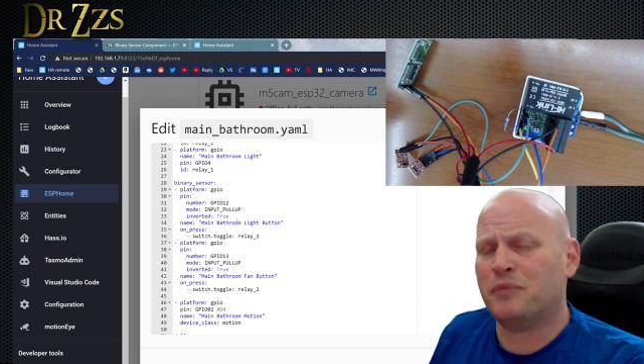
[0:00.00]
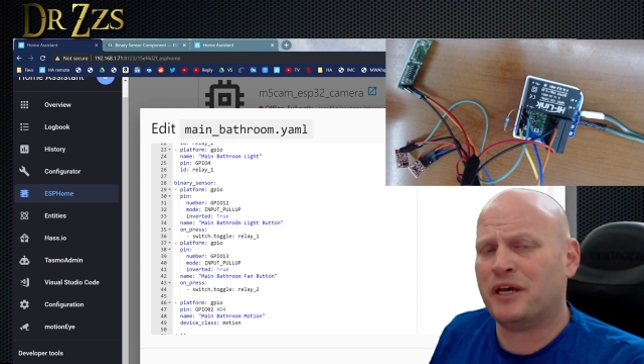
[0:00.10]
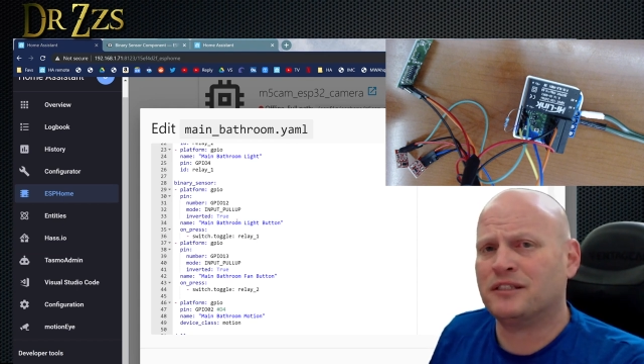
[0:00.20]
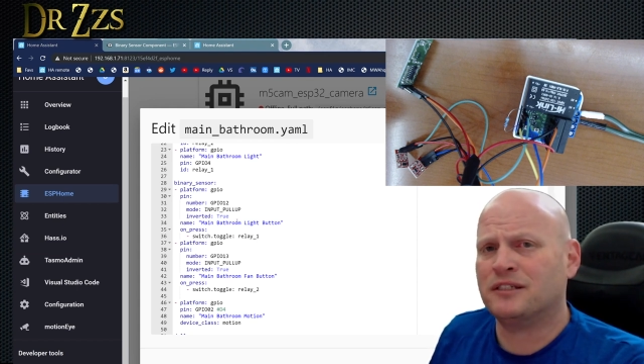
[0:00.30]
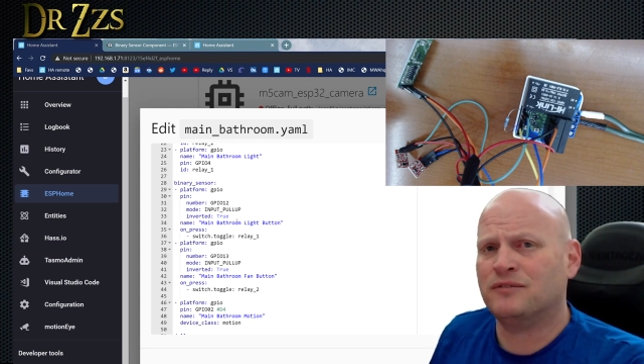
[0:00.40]

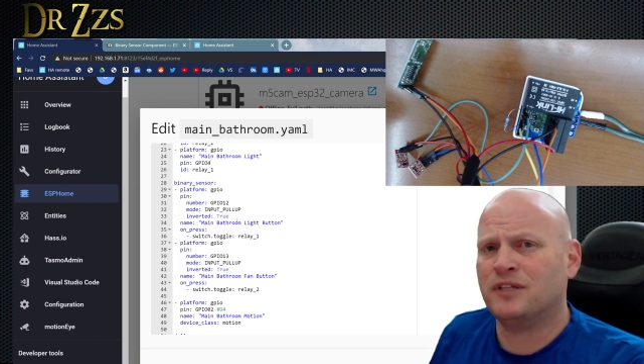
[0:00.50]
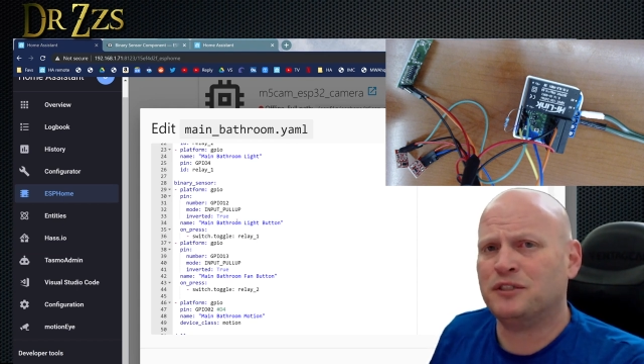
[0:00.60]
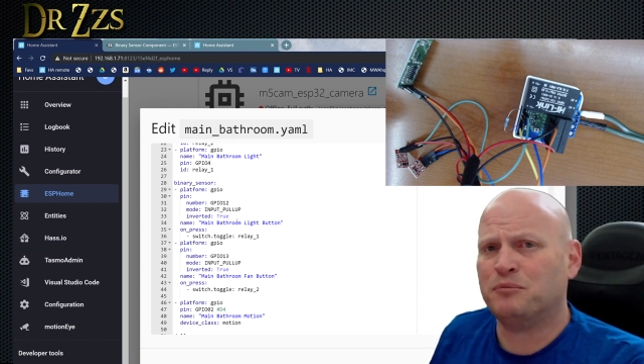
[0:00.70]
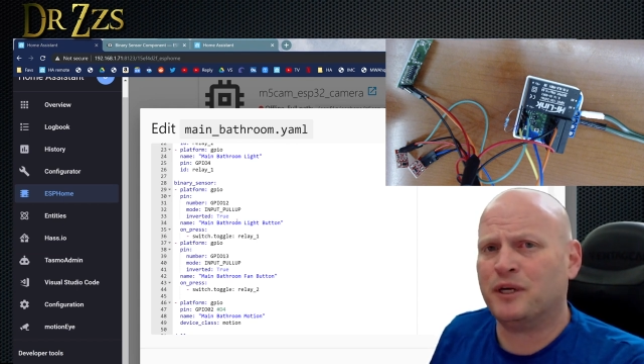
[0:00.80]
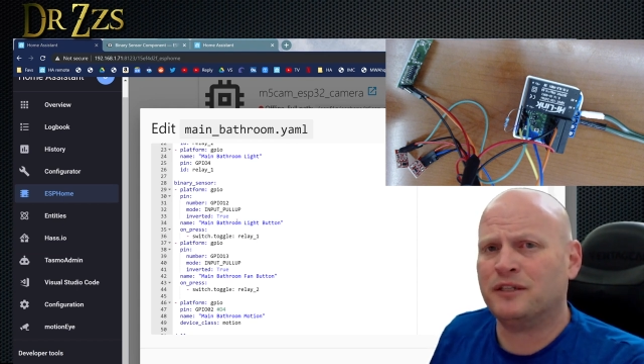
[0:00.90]
capacitive
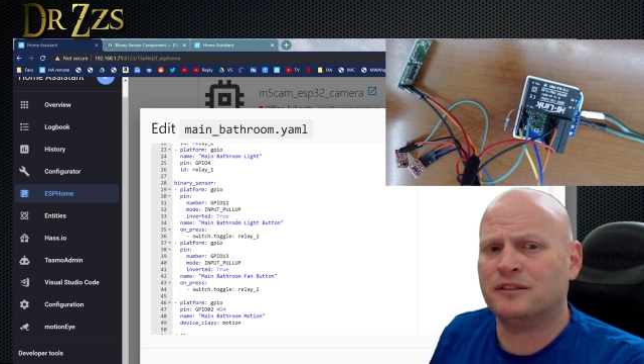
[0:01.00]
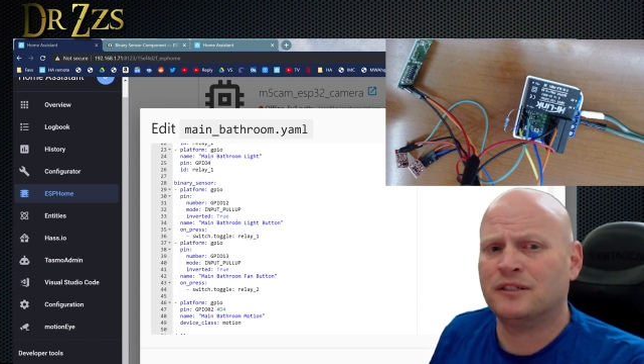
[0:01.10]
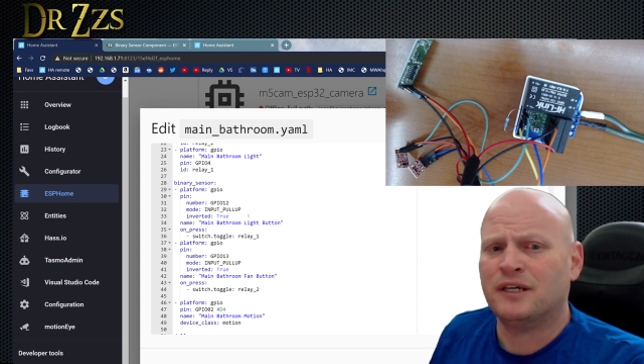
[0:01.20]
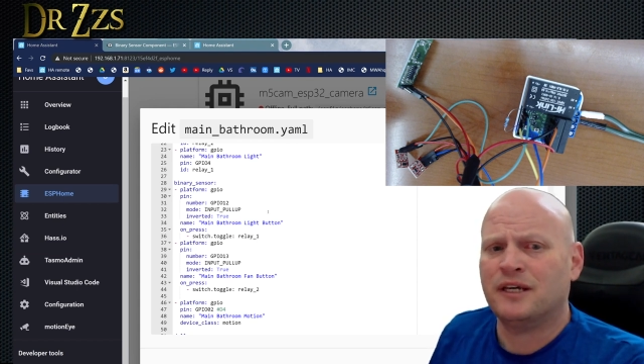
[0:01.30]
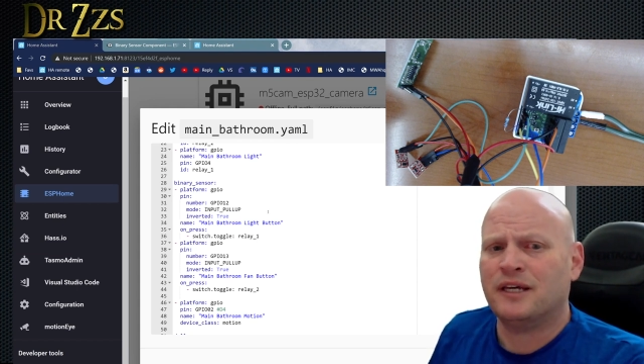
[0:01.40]
touch
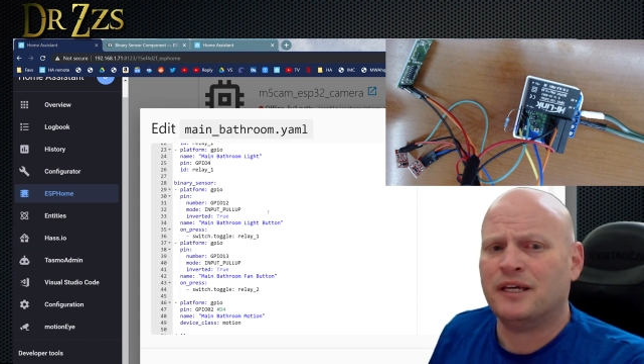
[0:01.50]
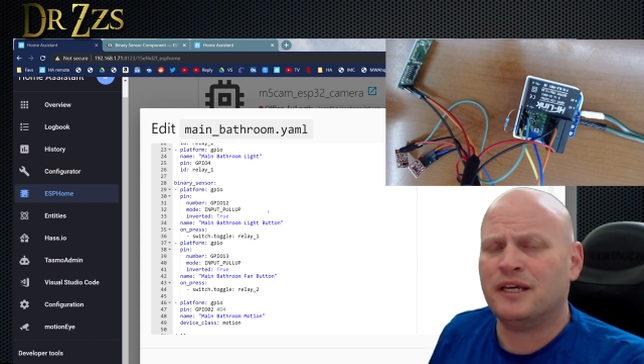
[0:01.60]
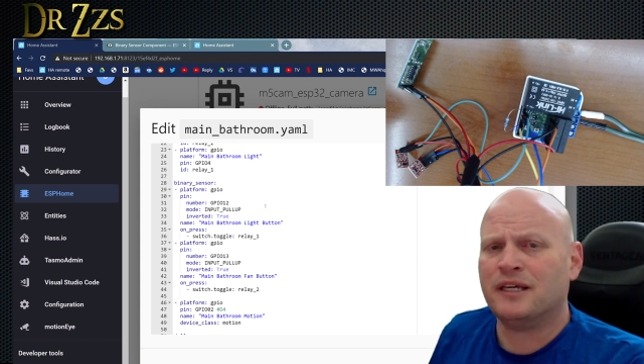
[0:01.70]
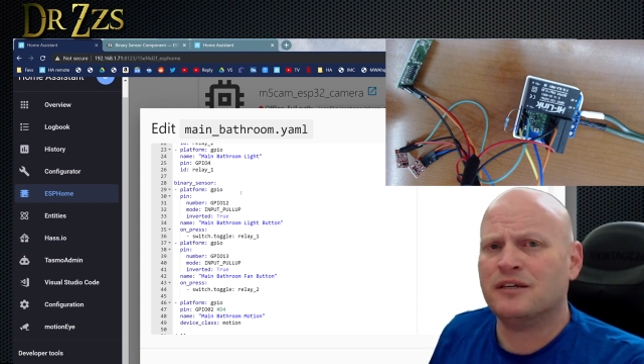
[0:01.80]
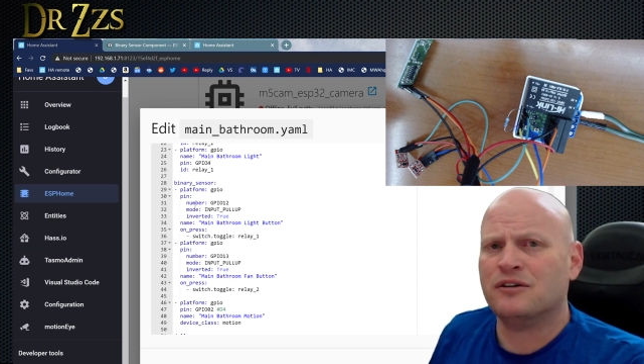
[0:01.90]
button,
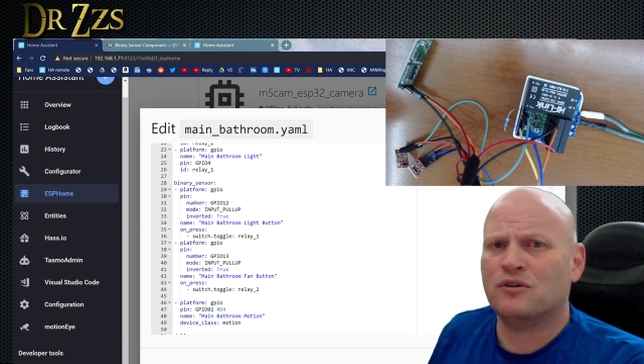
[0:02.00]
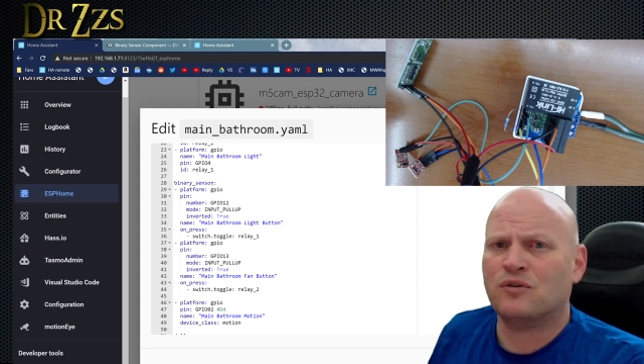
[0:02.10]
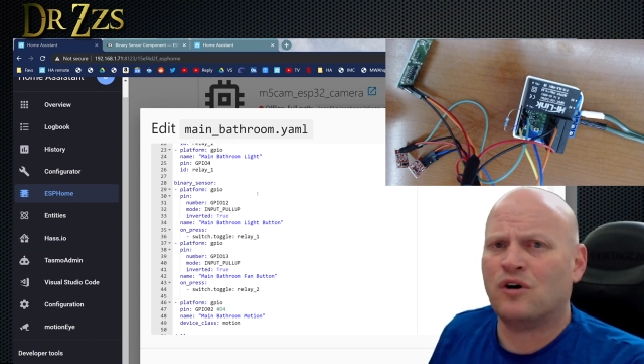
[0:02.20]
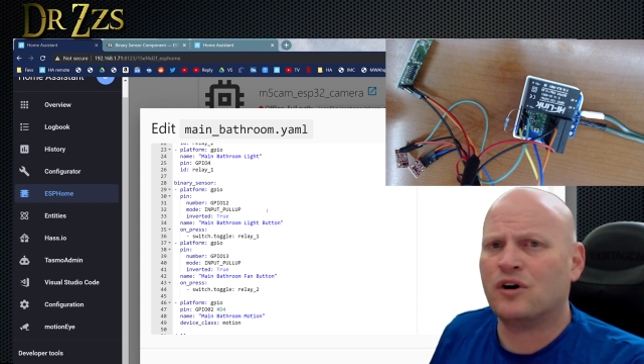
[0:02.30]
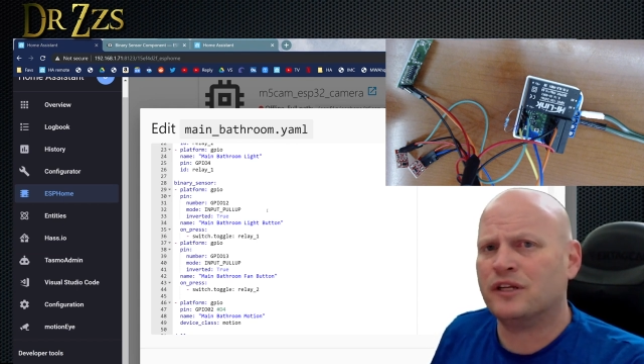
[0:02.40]
it can
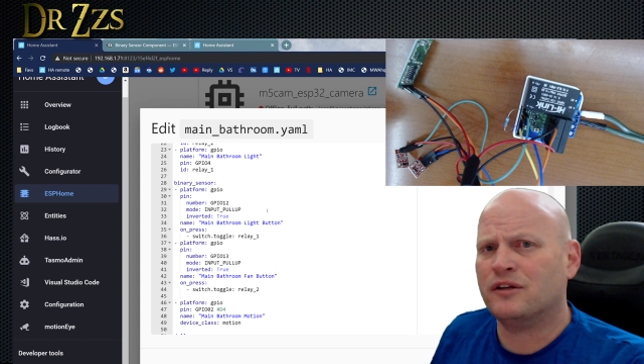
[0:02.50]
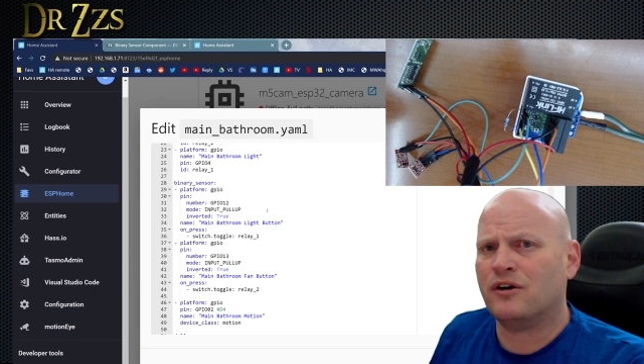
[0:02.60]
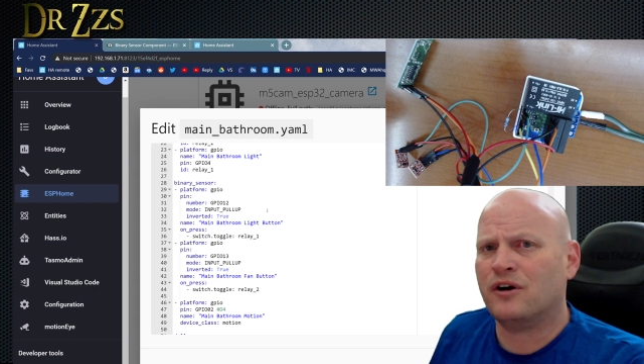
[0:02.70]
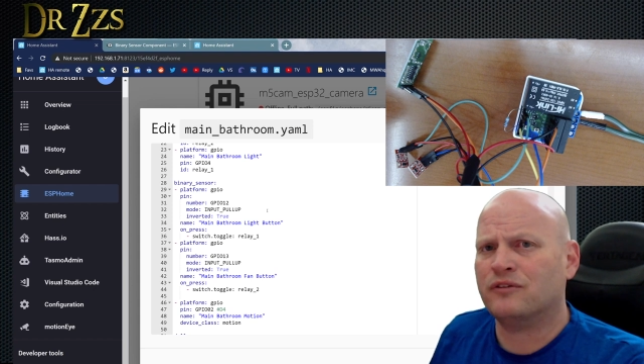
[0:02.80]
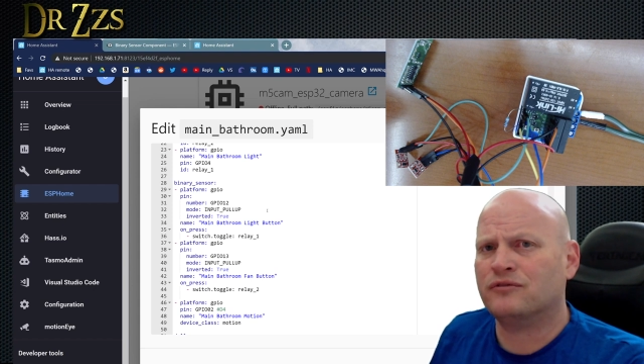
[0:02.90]
go on
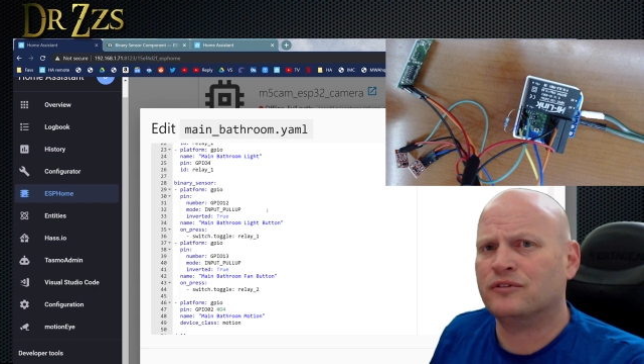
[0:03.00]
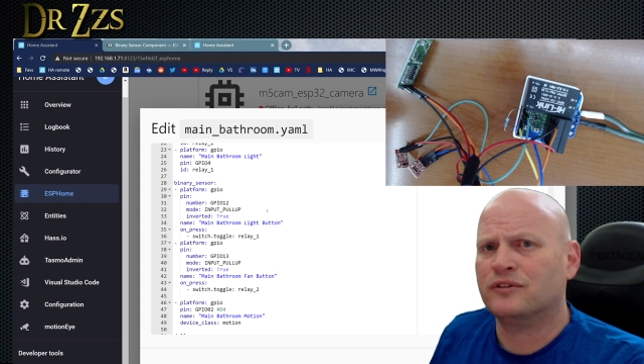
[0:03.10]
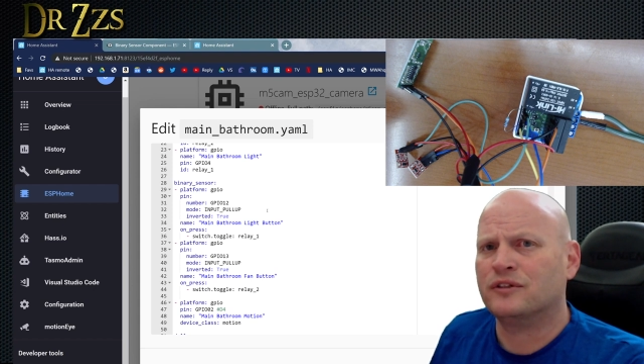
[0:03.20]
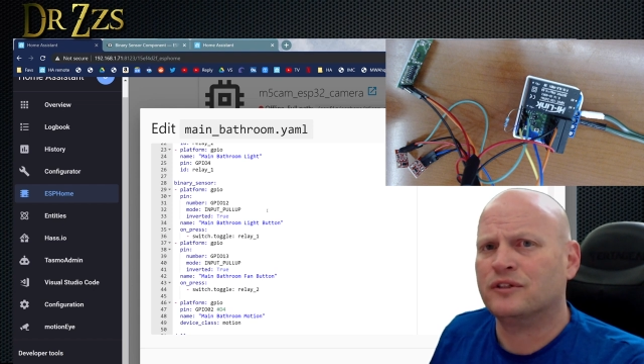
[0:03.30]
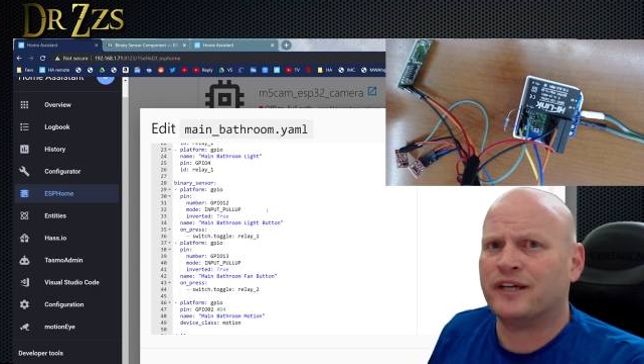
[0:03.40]
and off.